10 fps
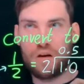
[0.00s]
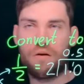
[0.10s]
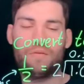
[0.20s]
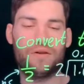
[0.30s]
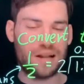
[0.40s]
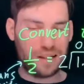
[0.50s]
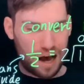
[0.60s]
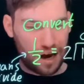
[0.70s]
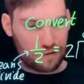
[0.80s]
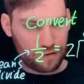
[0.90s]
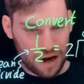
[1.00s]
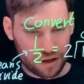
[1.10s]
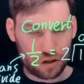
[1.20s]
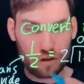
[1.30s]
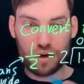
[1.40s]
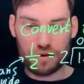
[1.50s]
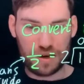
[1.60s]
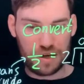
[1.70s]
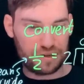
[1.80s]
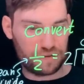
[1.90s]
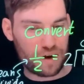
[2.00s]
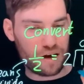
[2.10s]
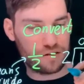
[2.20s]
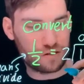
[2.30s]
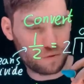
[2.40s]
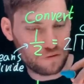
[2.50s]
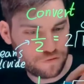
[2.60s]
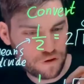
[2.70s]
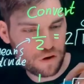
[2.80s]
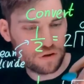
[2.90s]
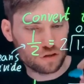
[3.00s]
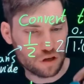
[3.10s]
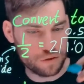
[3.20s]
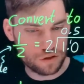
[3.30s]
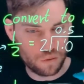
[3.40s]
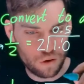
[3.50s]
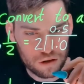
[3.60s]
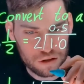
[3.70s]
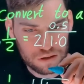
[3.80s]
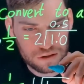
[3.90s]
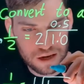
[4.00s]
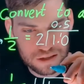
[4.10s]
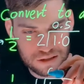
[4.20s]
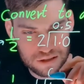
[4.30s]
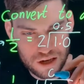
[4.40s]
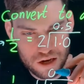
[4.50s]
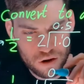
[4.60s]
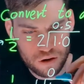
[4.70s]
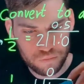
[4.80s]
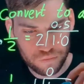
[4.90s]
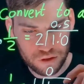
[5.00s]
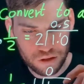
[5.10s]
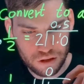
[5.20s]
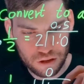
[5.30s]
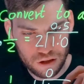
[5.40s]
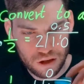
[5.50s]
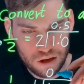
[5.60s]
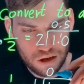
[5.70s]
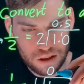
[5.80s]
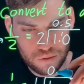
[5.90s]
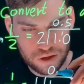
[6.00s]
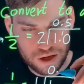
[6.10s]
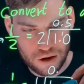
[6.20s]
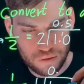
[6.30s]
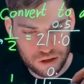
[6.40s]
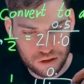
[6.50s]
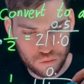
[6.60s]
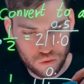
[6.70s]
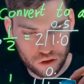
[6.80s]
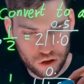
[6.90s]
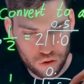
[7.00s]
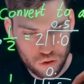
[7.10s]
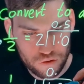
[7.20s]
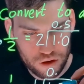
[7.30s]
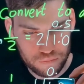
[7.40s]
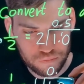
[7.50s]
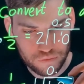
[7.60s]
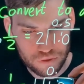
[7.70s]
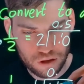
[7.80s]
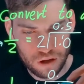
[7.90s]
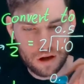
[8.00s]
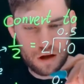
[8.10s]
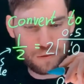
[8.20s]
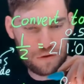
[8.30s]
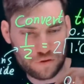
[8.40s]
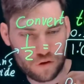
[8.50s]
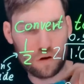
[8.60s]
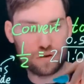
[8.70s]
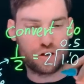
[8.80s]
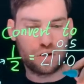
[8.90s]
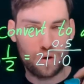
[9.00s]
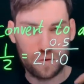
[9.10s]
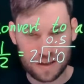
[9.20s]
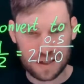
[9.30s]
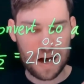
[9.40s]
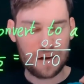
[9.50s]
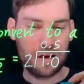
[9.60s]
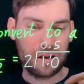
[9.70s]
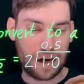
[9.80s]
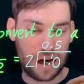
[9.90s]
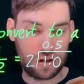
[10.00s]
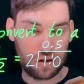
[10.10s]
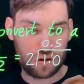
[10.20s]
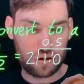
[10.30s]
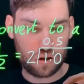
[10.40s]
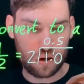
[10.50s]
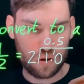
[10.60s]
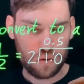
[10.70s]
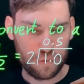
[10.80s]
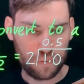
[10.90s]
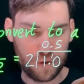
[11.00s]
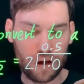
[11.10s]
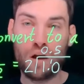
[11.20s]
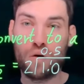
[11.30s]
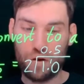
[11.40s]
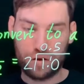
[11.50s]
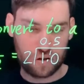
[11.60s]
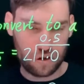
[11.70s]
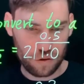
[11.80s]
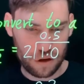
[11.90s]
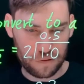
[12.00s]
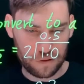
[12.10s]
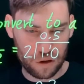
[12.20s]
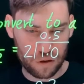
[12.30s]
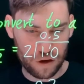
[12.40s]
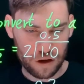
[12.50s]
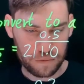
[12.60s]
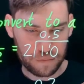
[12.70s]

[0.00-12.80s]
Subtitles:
Remembering that line of fraction means divide. So how many 4's go into 1? That's 0. Then we carry the 1 over. How many 4's go into 10? That is 2. With 2 left over.